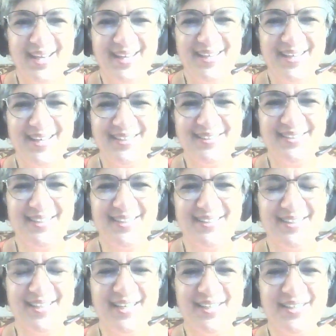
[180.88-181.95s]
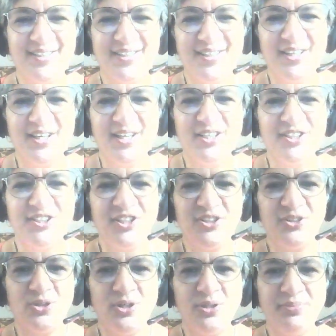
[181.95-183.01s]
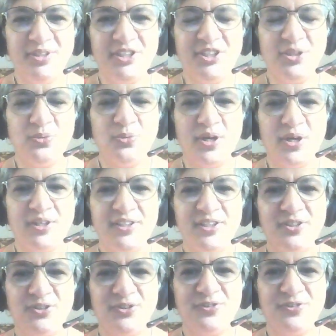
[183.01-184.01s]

Here's the thing. She told me she wanted to